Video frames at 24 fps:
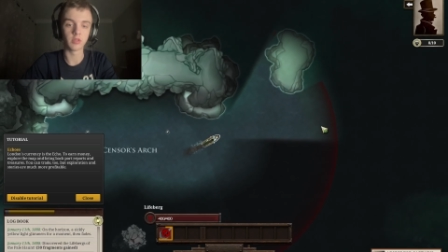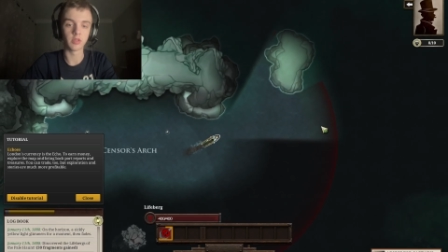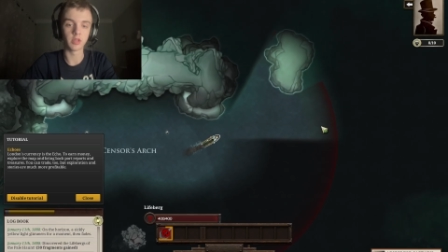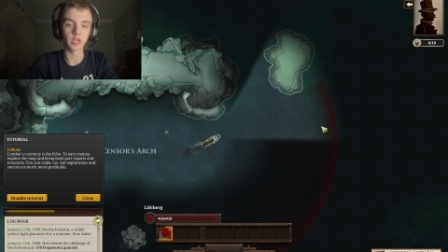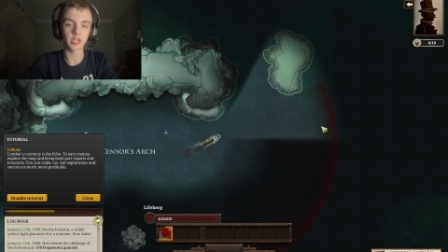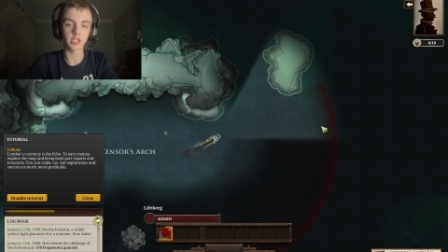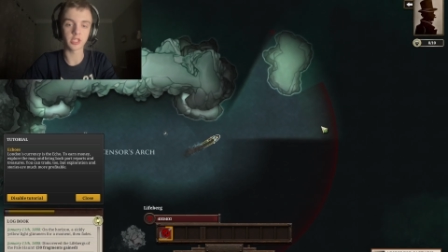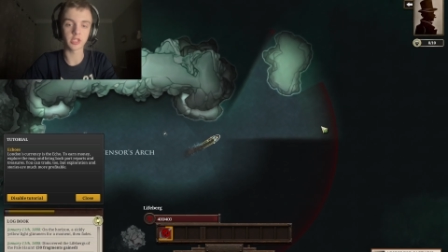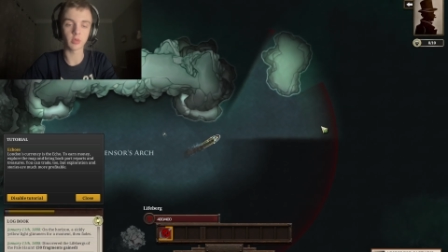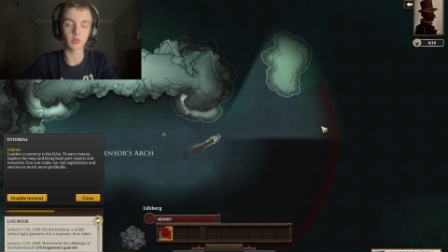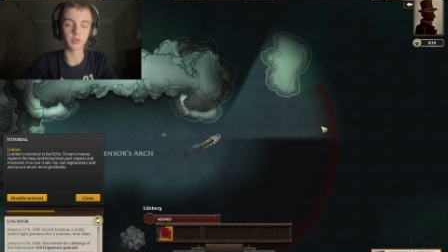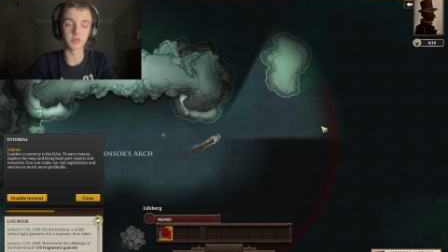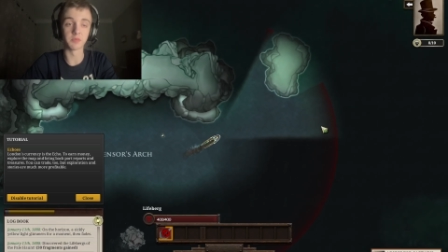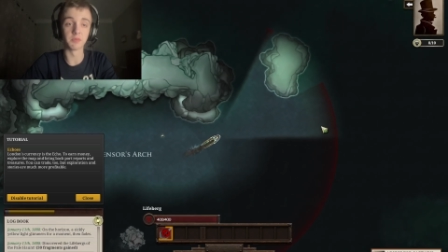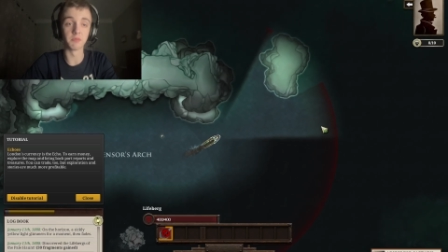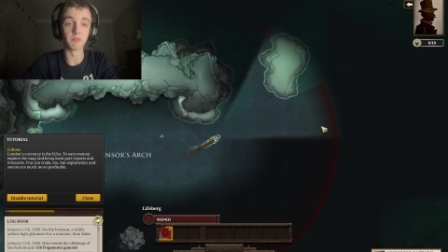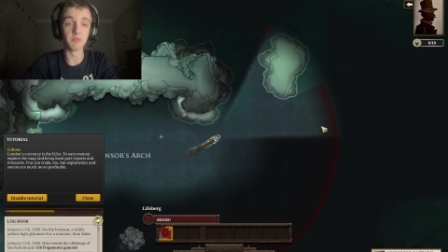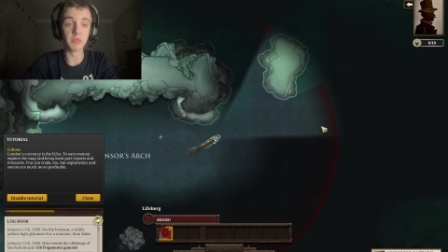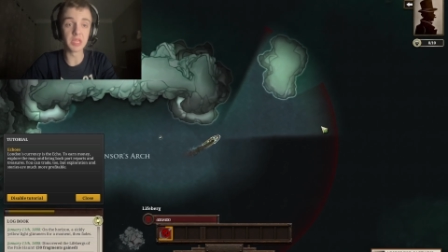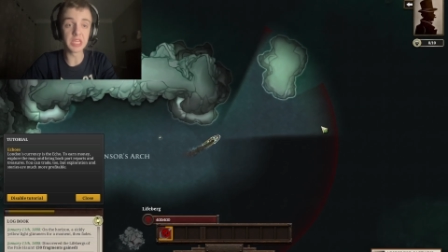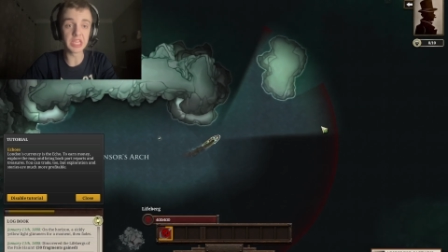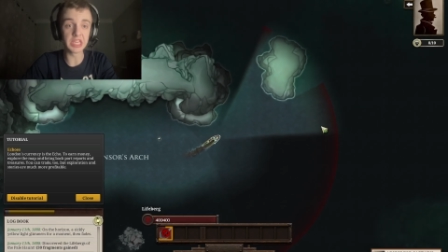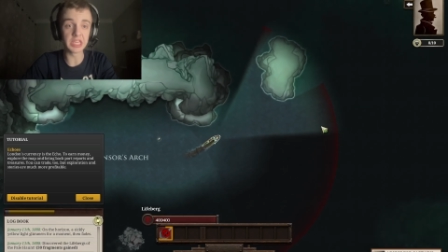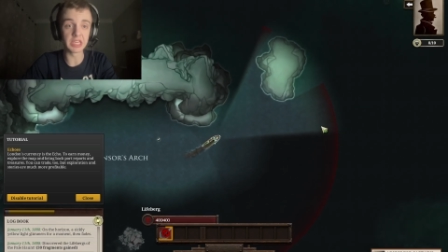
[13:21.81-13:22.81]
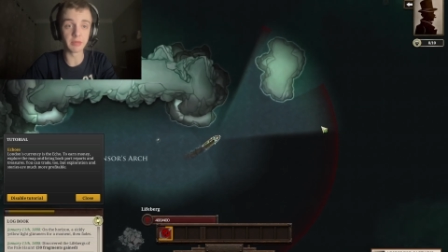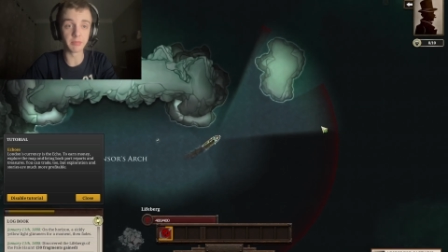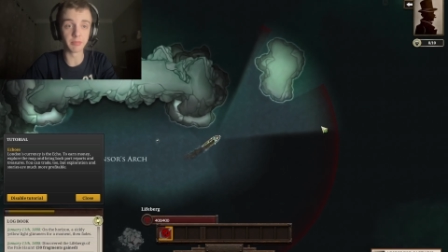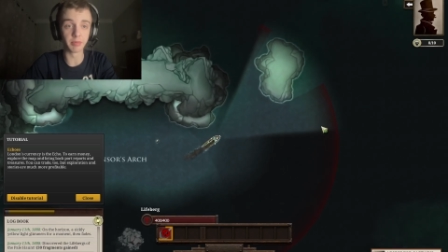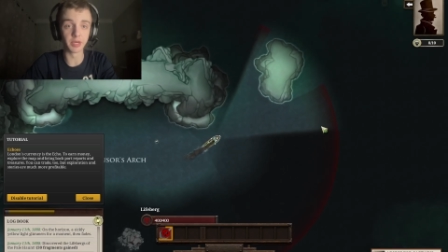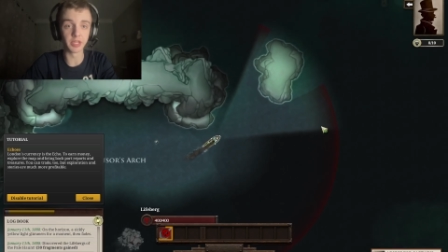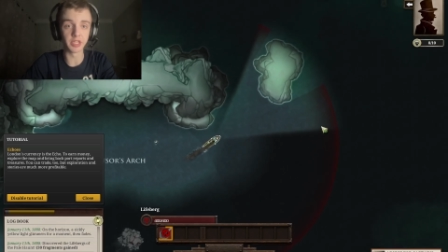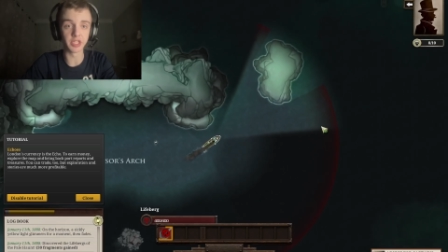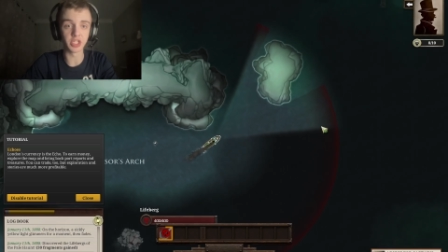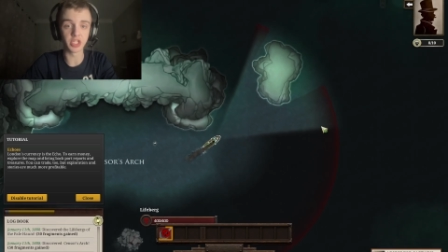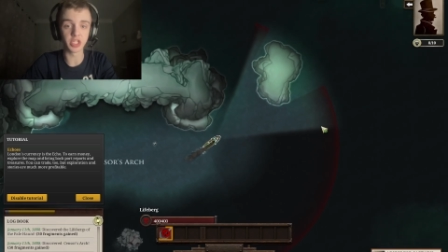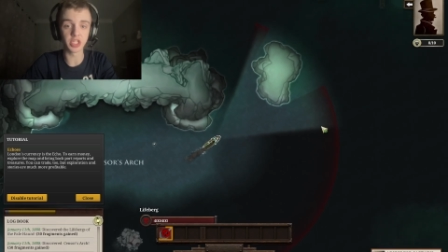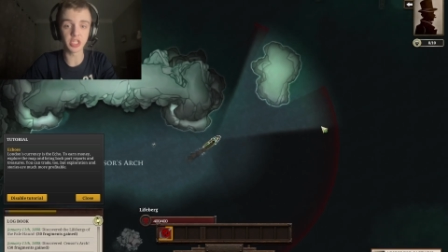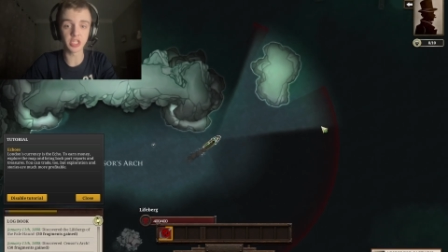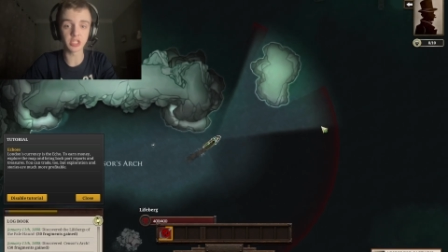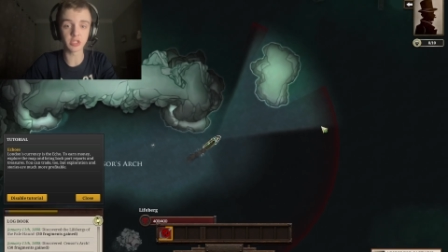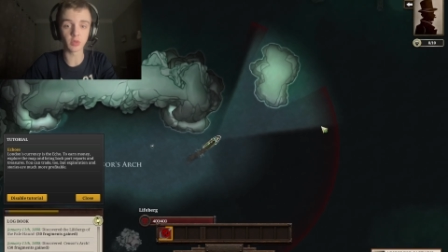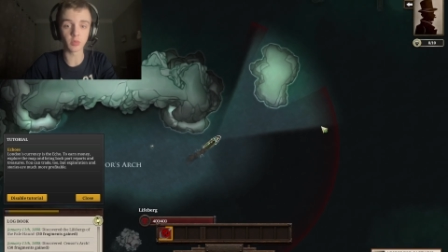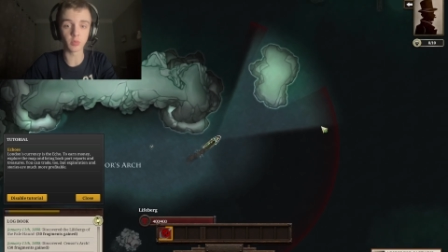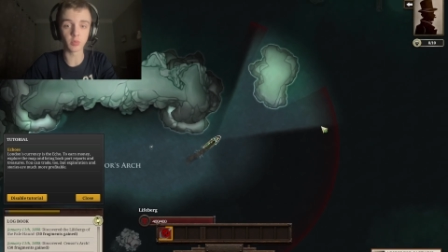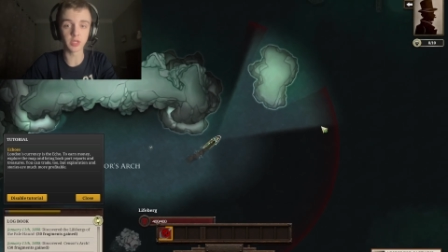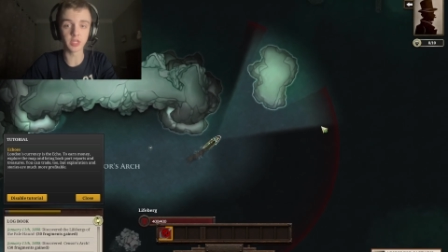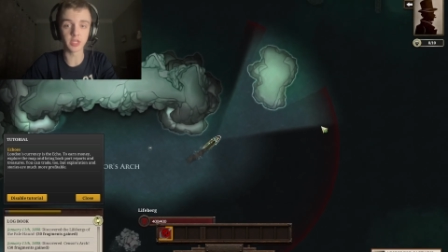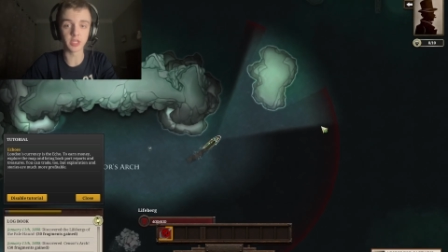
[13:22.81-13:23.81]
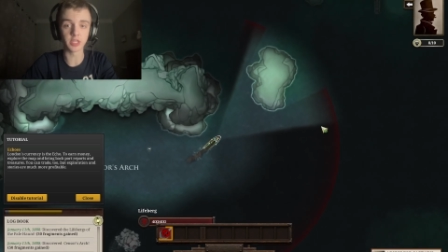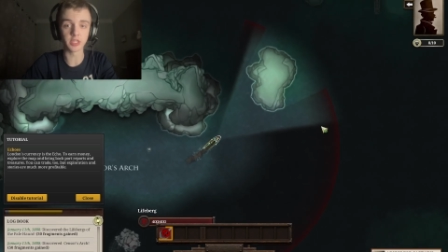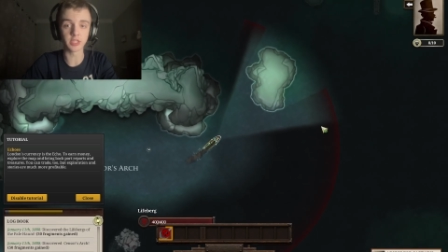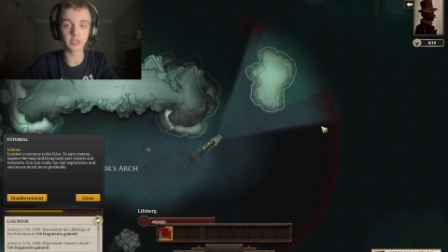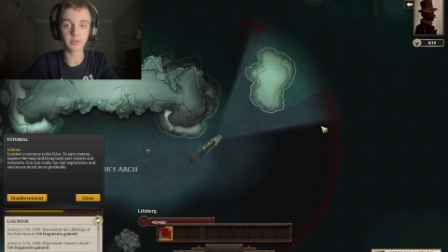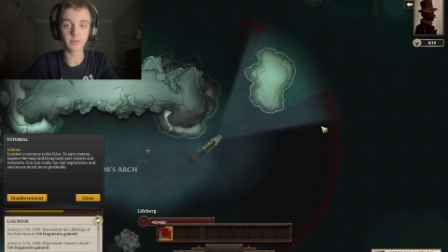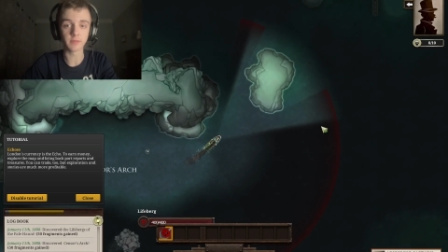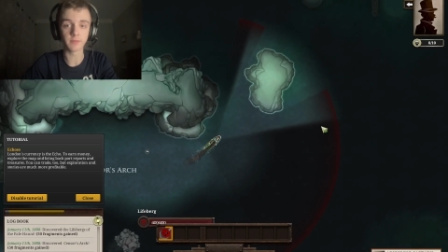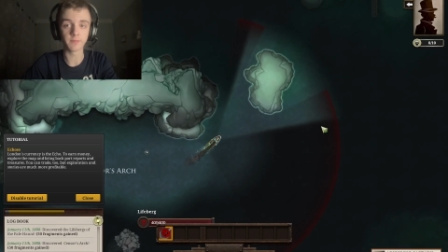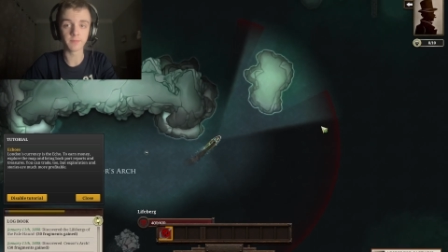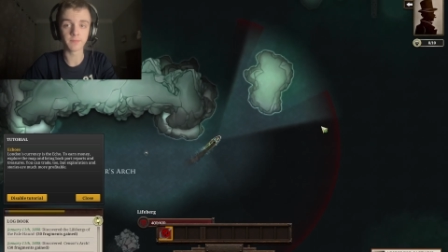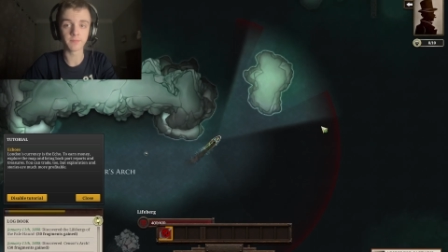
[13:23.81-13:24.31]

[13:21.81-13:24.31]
Not as slow as me, but geez Louise.